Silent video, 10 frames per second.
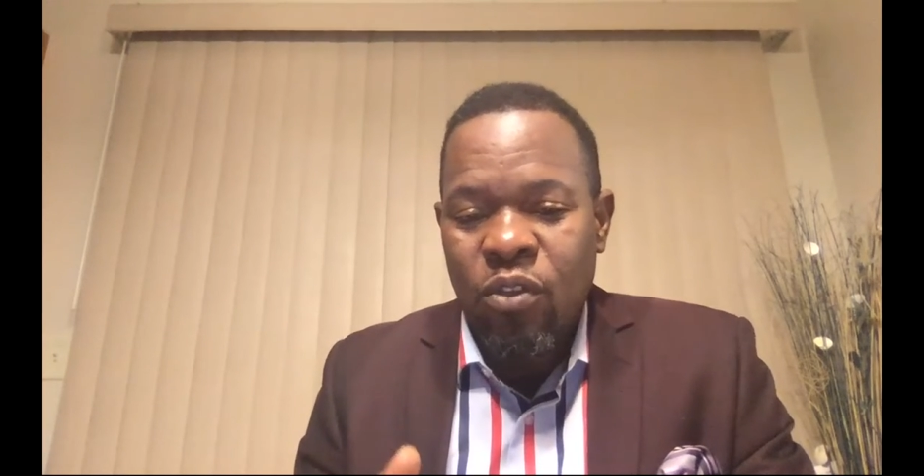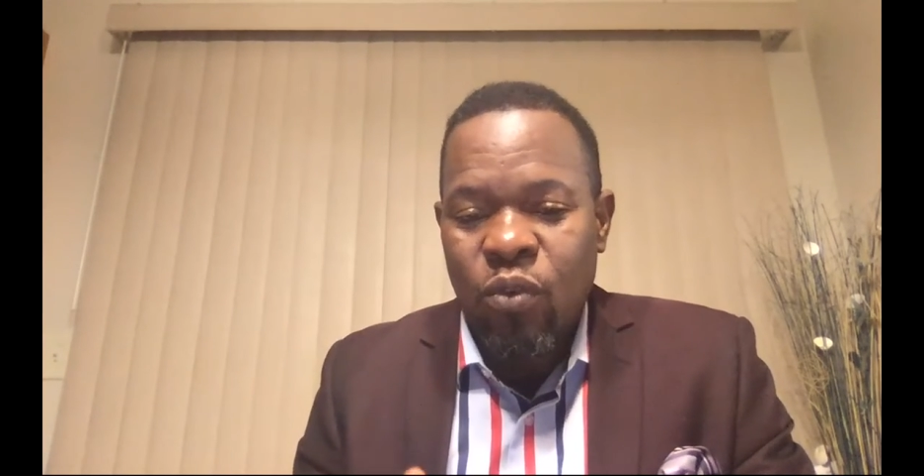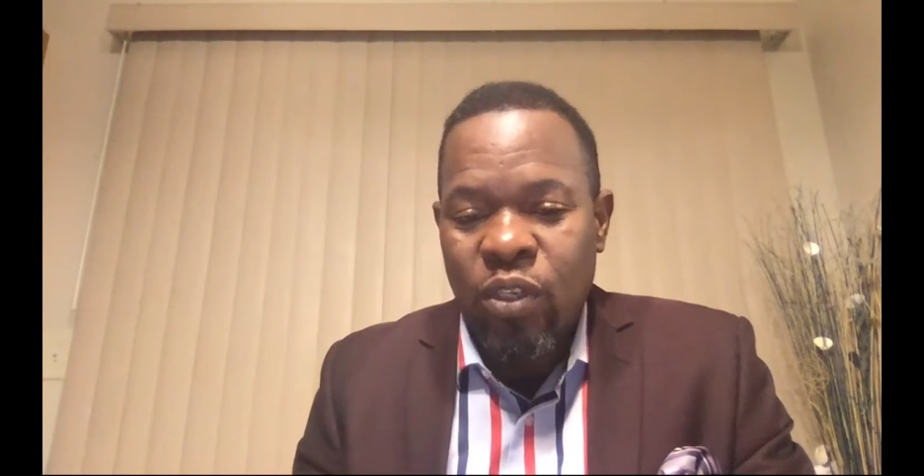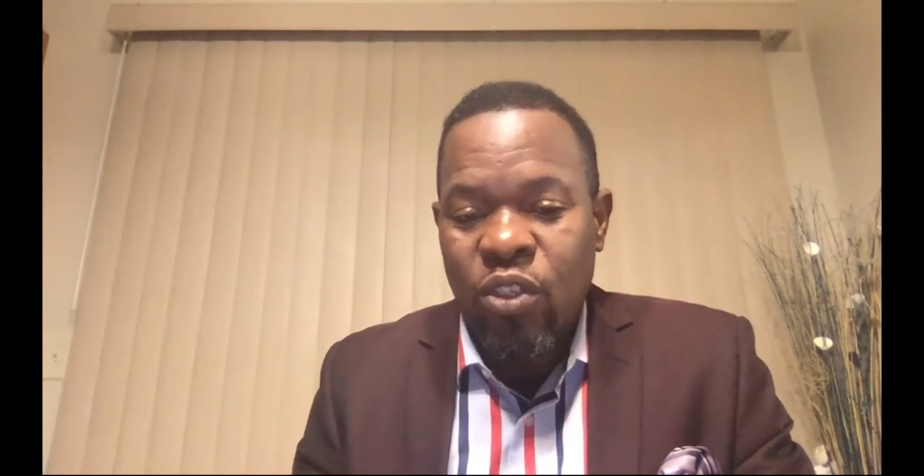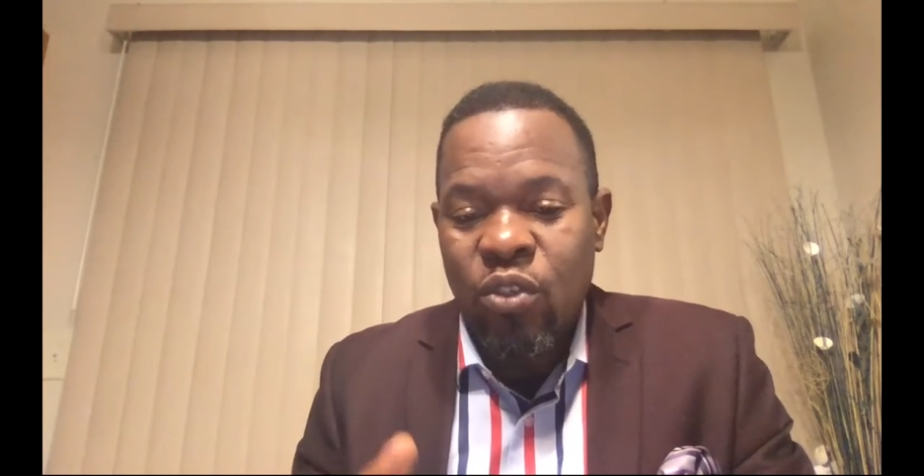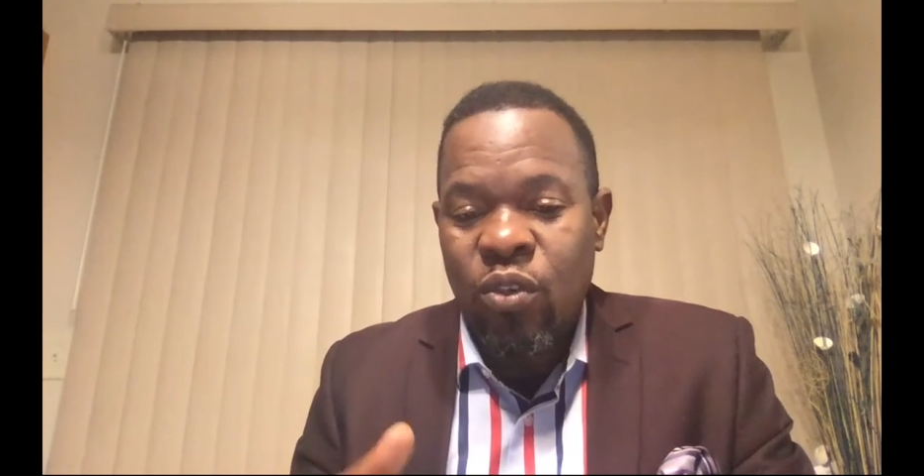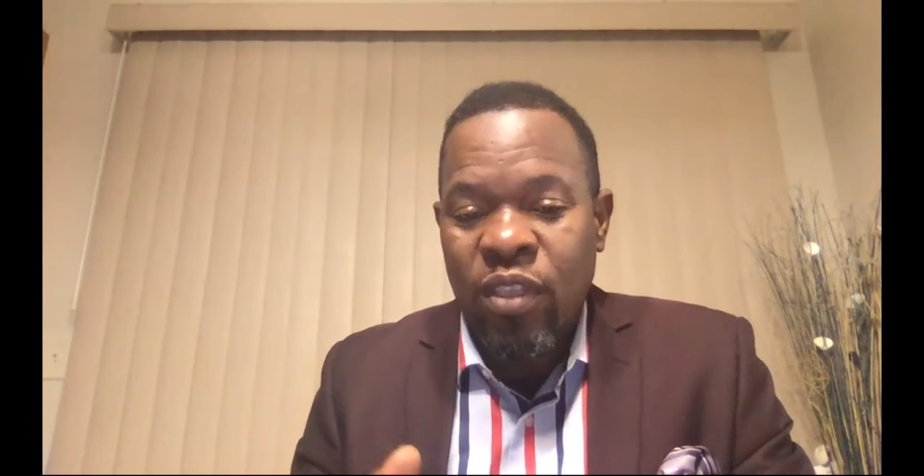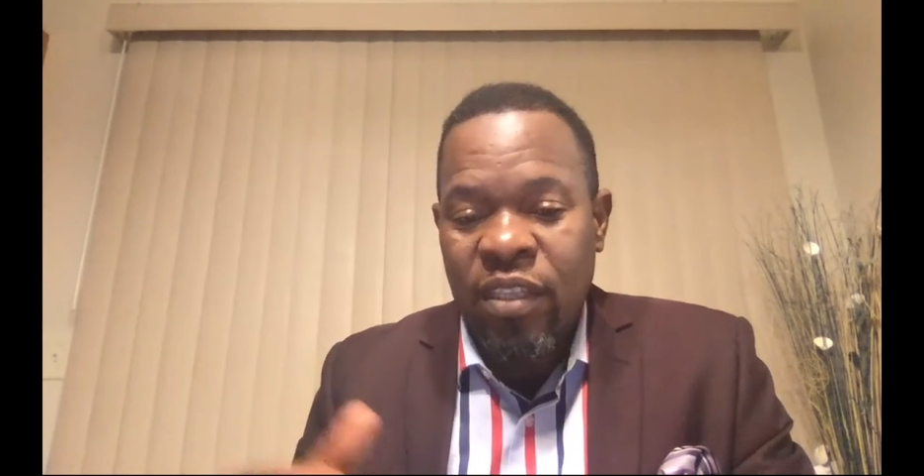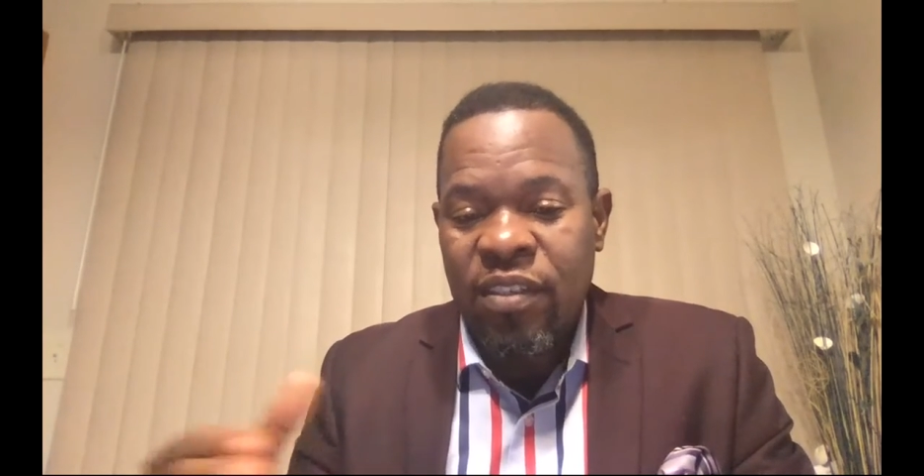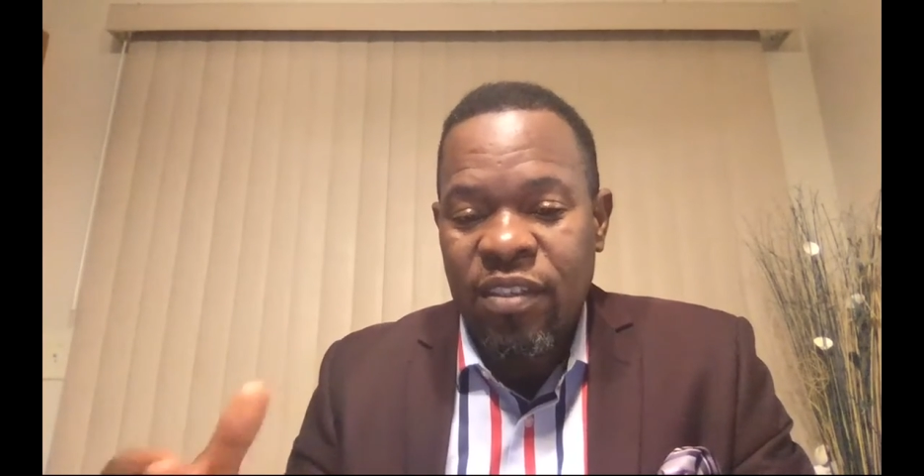to ensure
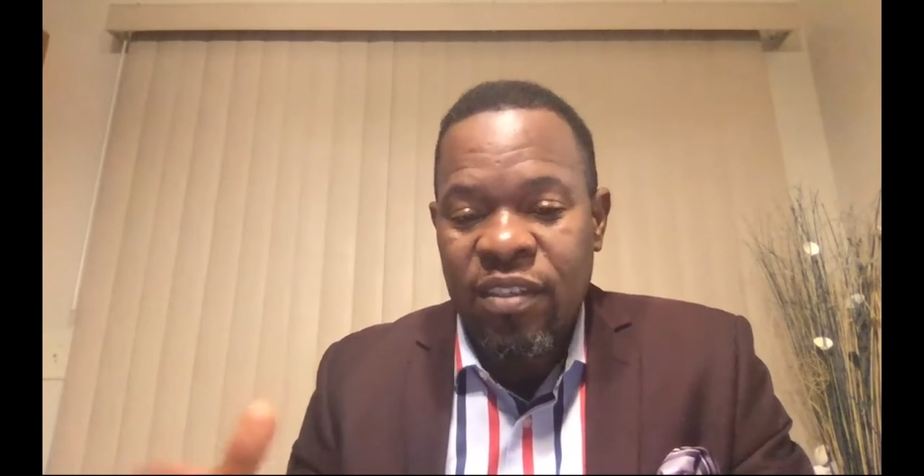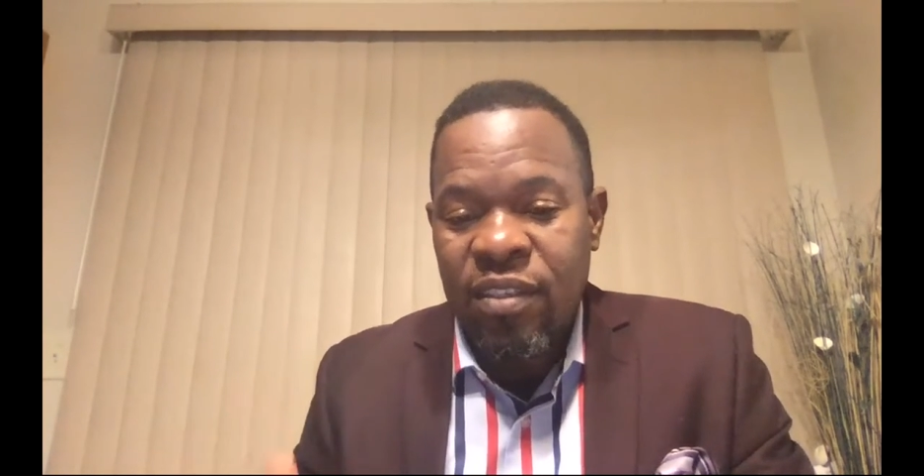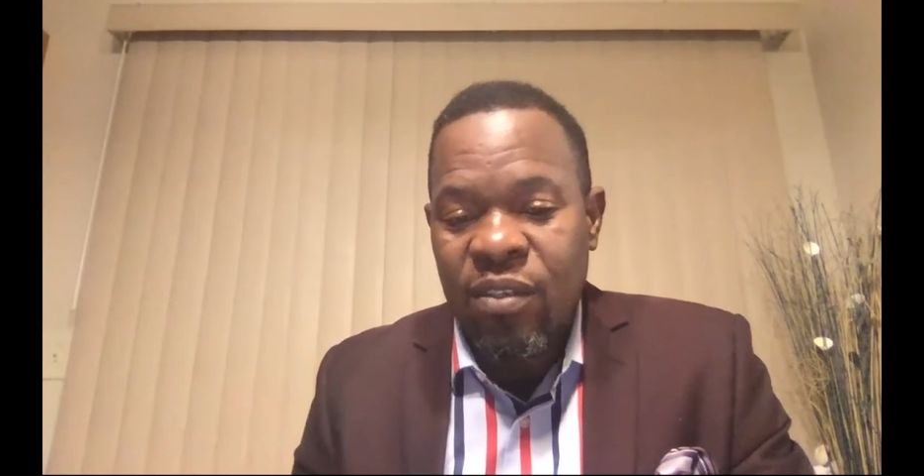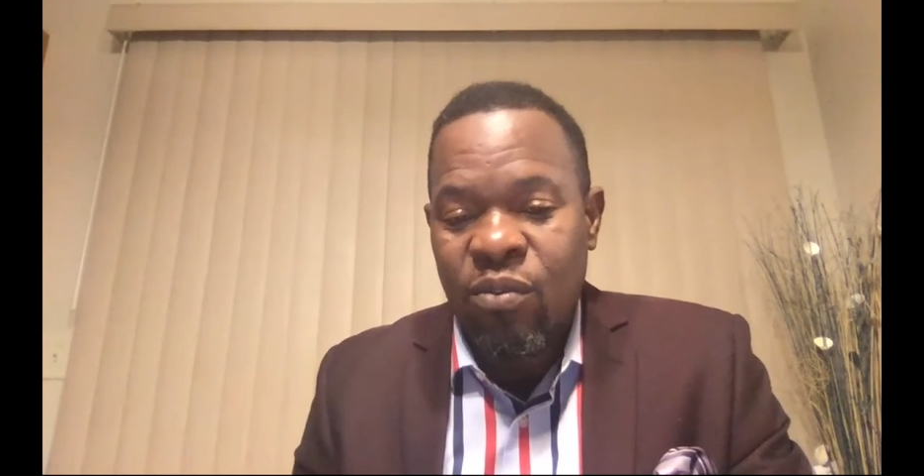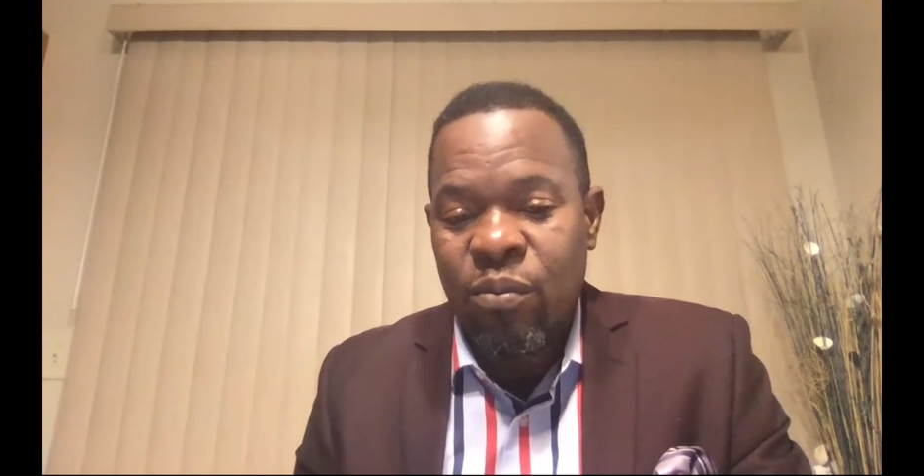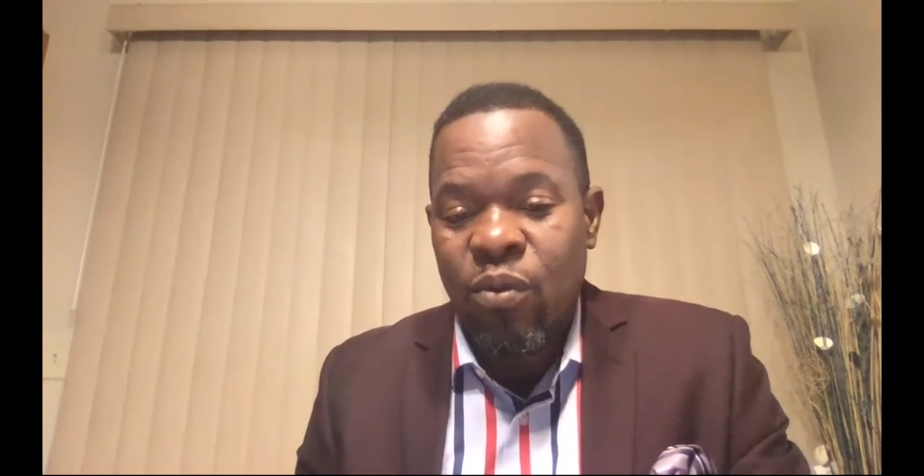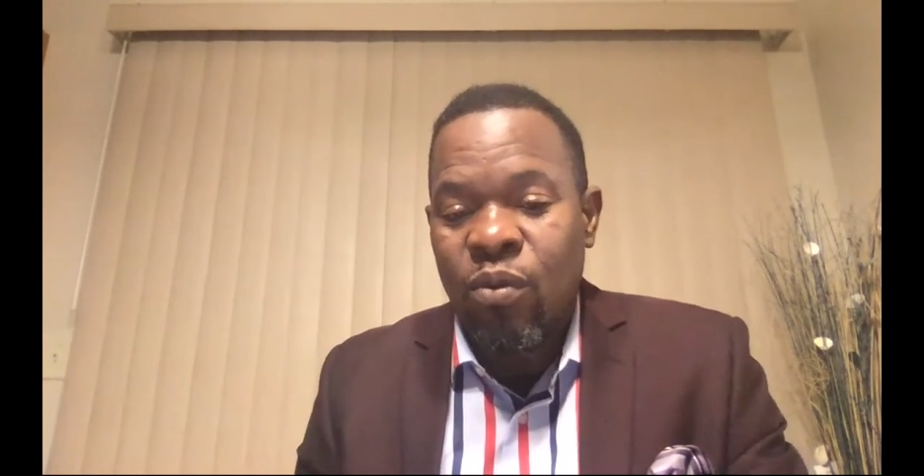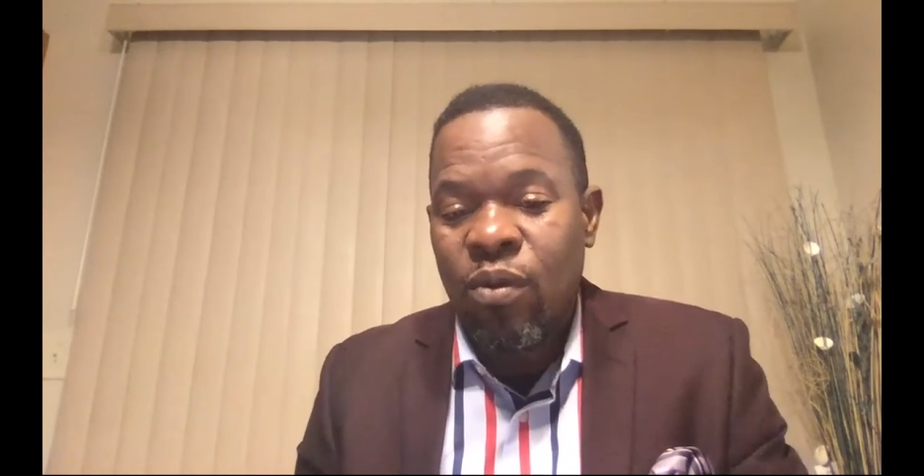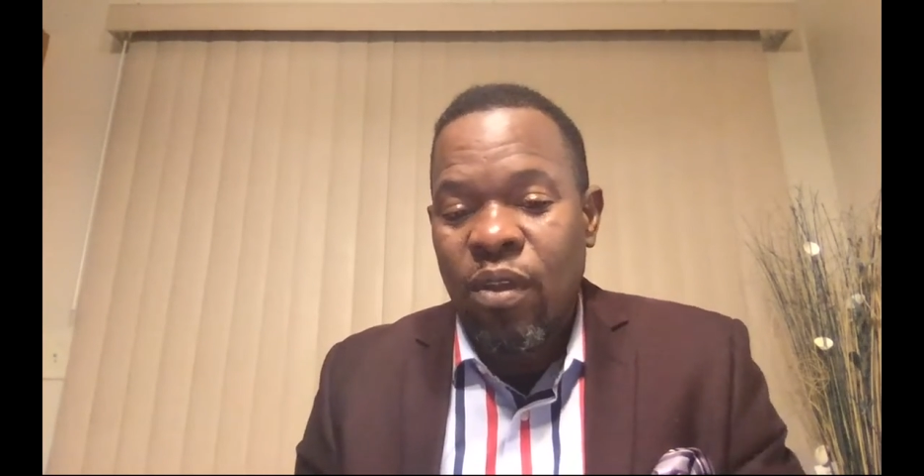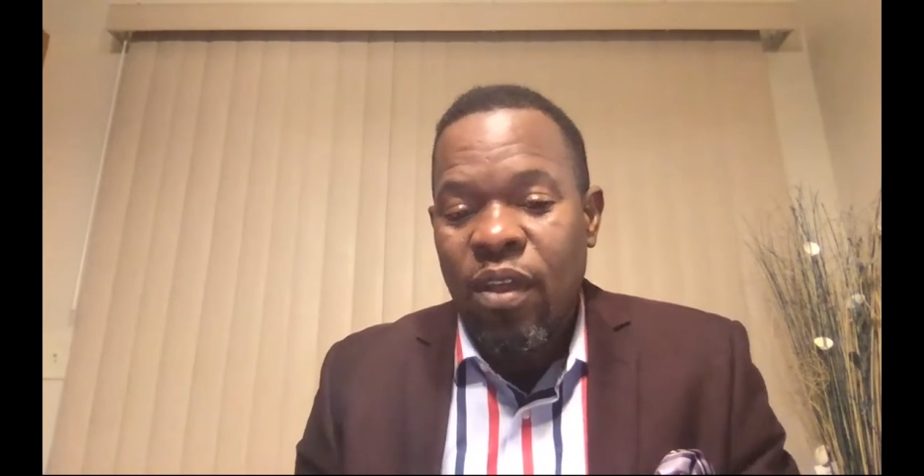that they will be